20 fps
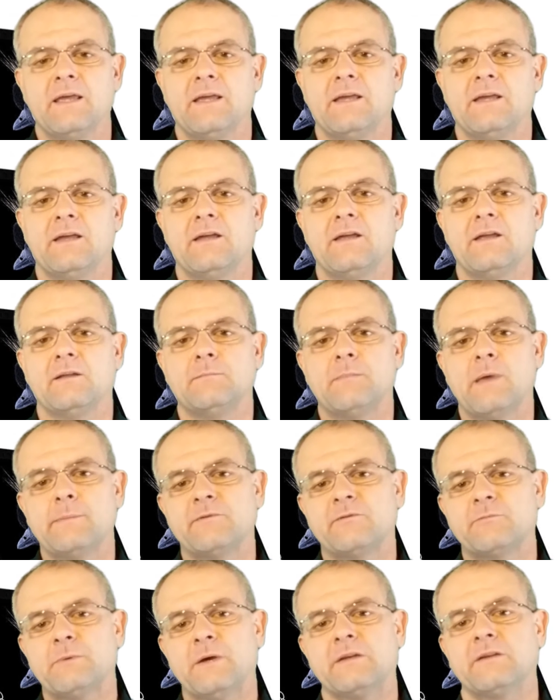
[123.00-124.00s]
and
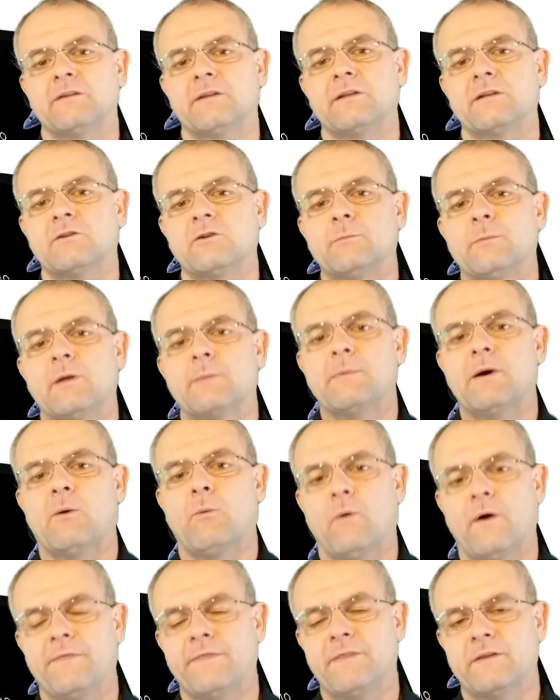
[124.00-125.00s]
maybe speculate a little bit
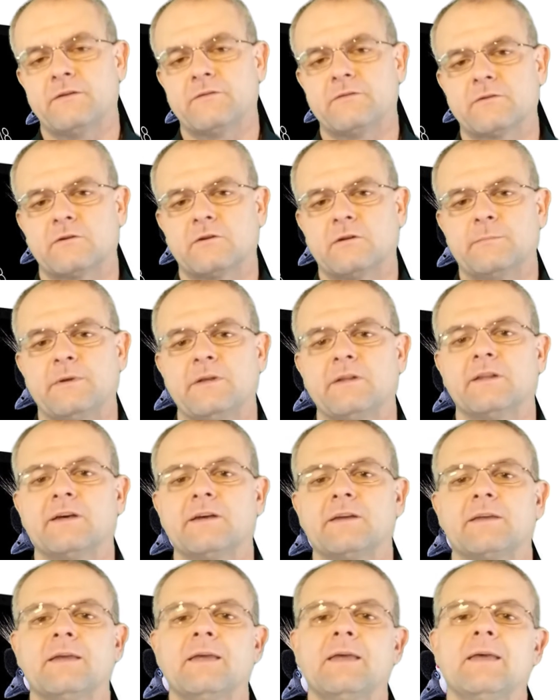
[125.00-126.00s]
about what things are going to be
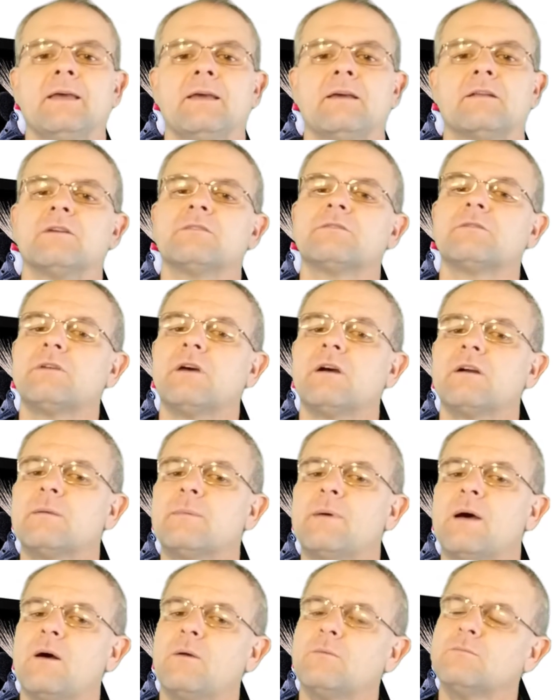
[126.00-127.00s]
like, and also talk
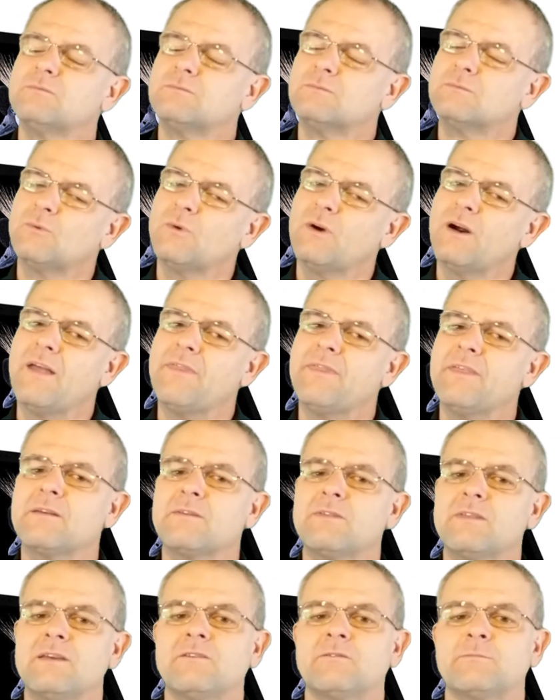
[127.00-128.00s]
about where I
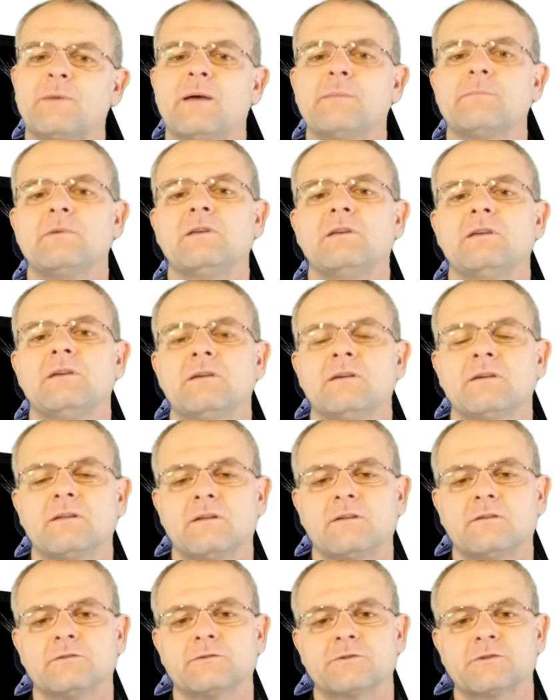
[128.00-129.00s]
think things might be
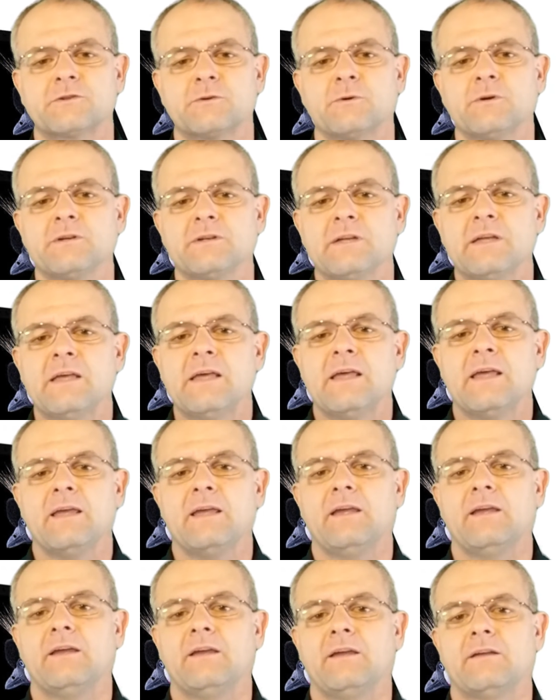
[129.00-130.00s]
a little short,
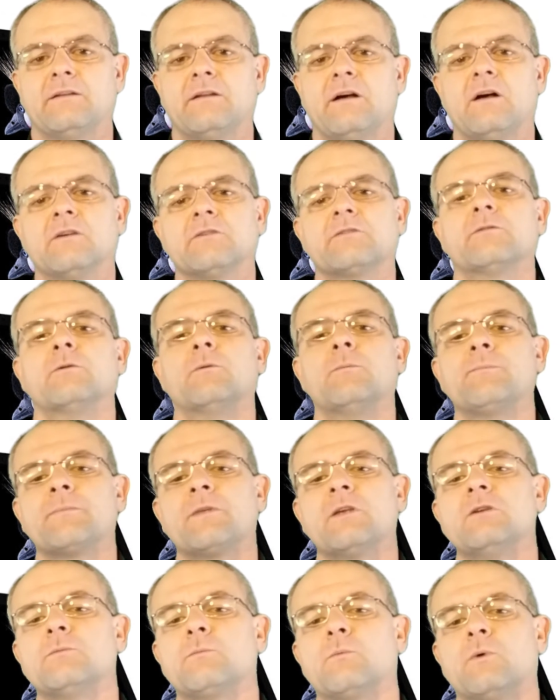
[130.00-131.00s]
and also
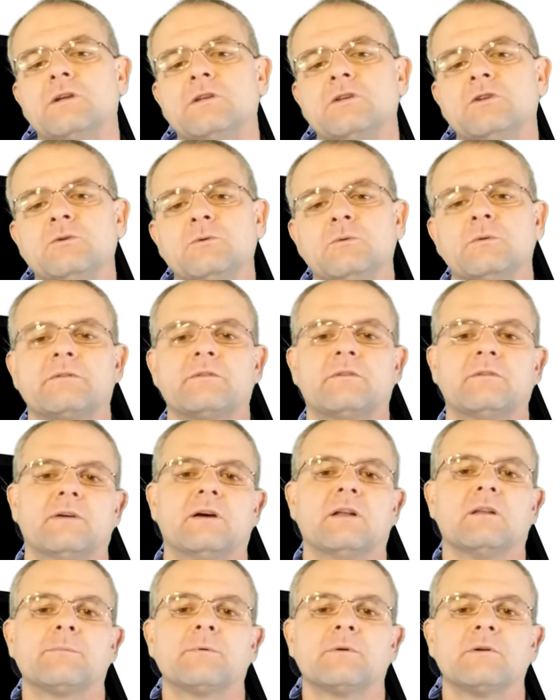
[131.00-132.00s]
what you as a
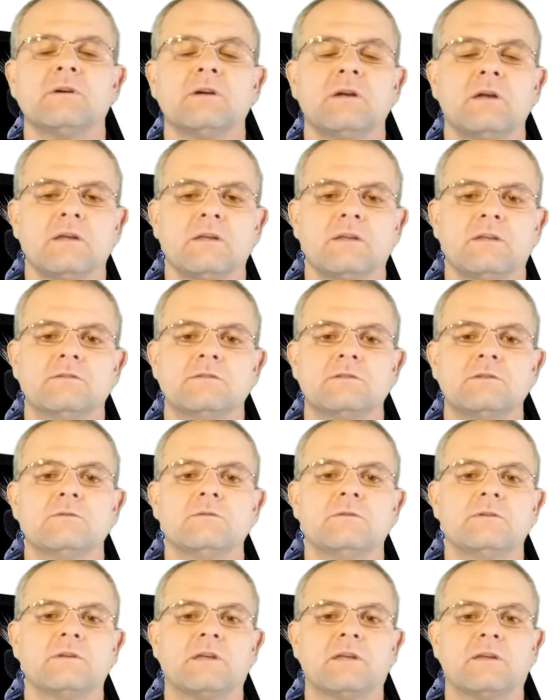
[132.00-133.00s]
developer can
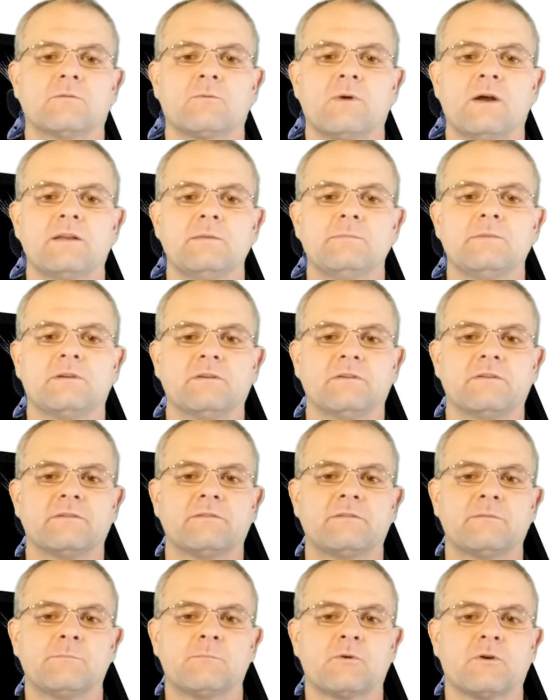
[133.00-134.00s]
do to get ready,
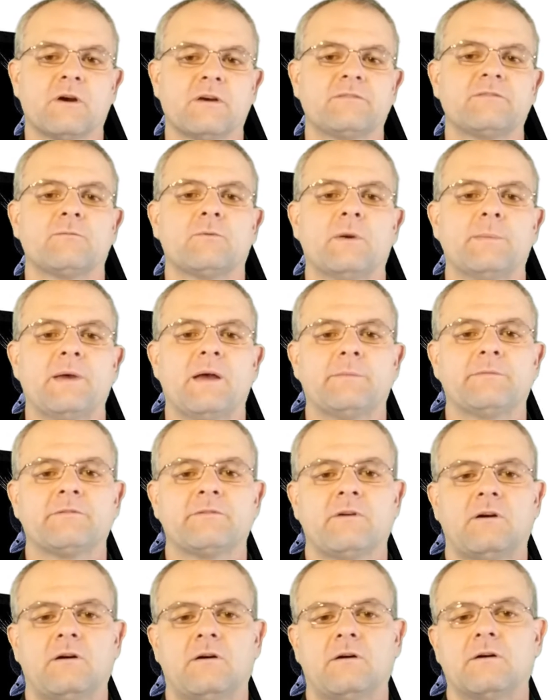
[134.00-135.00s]
because progressive web
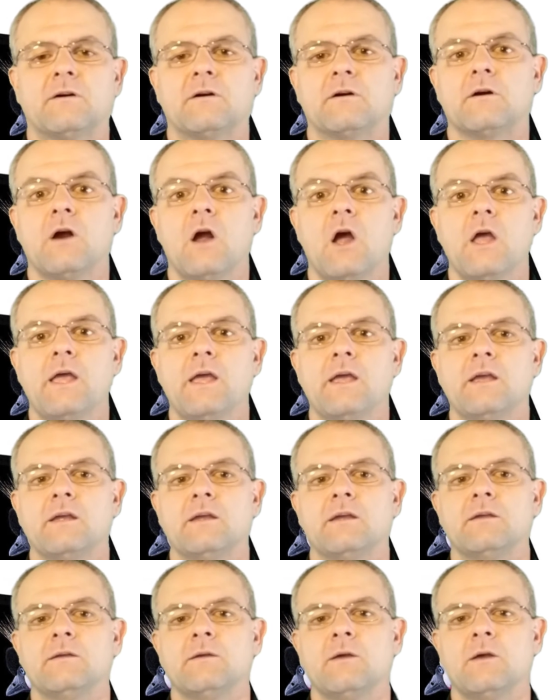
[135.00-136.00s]
apps are
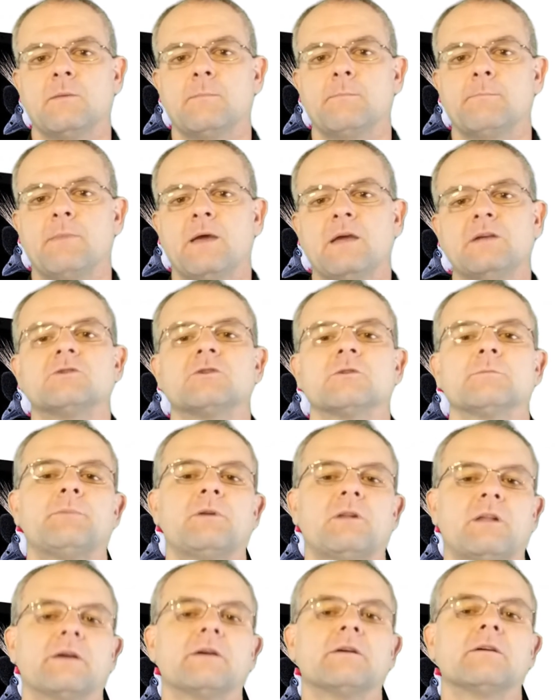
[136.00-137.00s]
a major
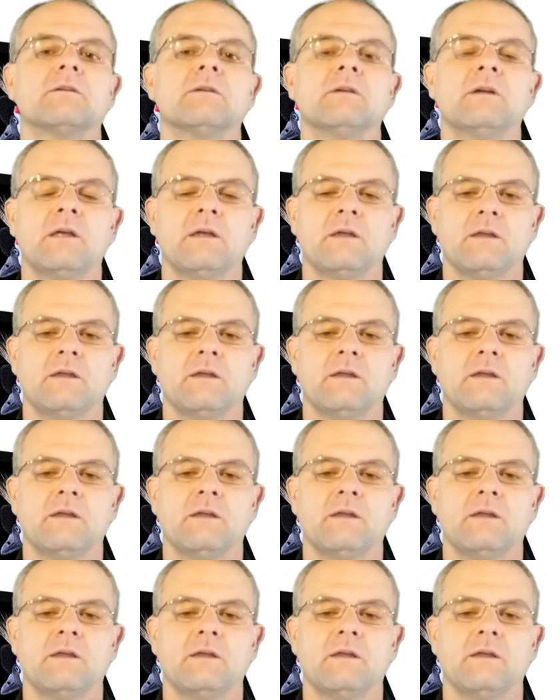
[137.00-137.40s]
player